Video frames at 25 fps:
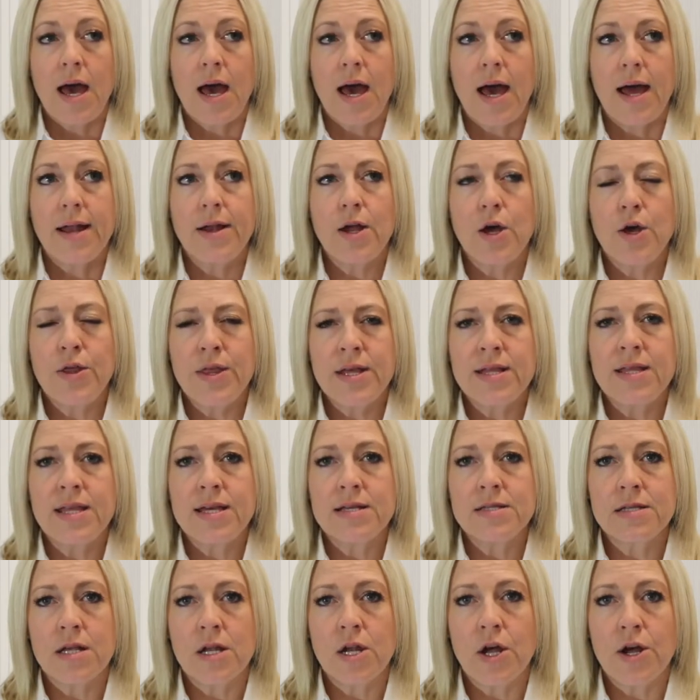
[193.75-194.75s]
I know that
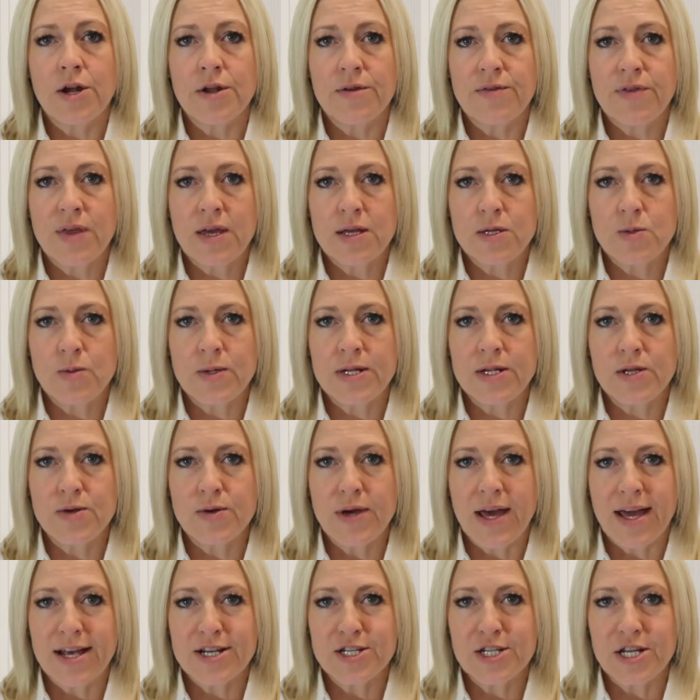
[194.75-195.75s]
there's a lot of things we
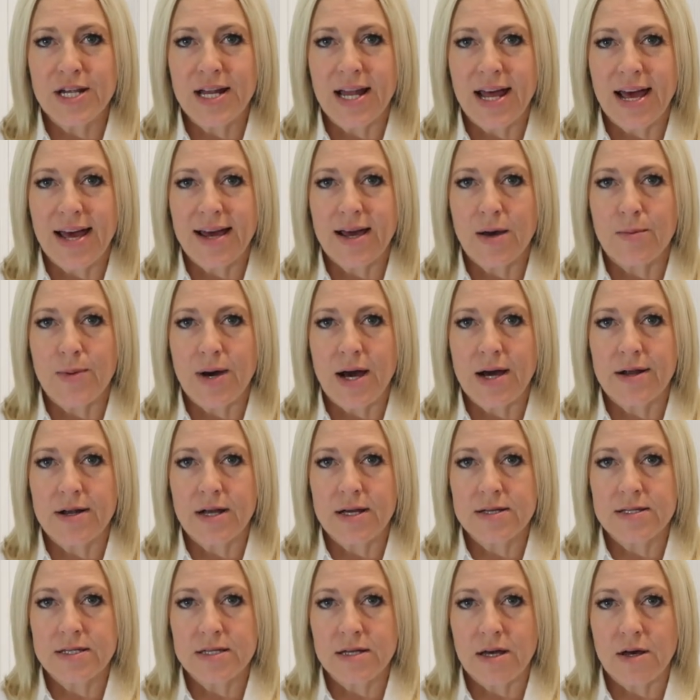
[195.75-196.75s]
do actually like about
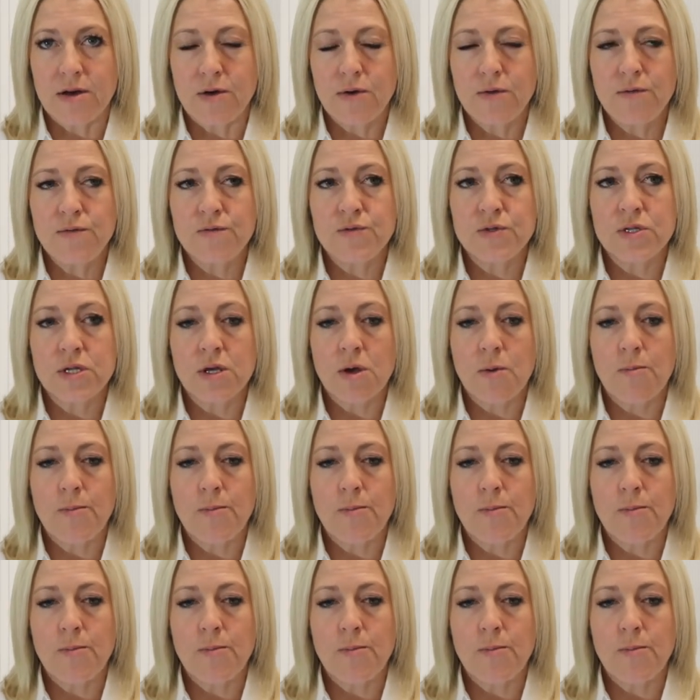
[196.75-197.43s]
ourselves,